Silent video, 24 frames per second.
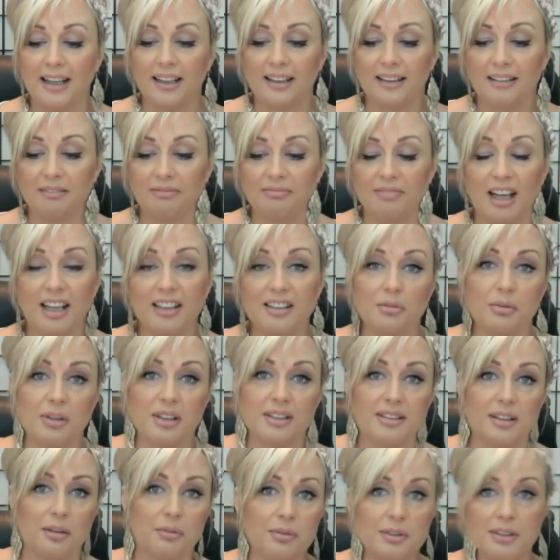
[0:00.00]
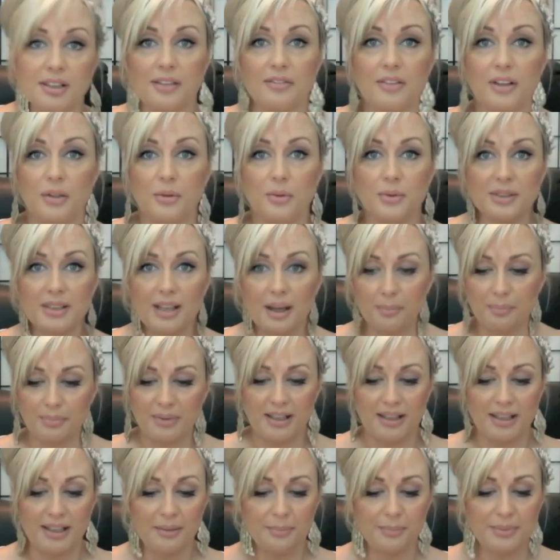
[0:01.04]
Um, otherwise, I would never use up
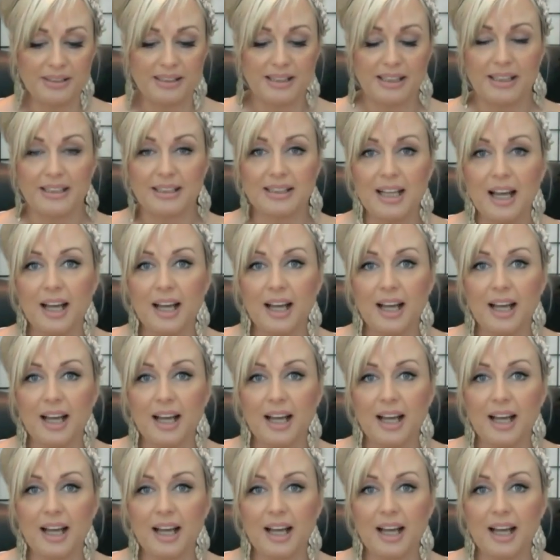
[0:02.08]
the lipsticks.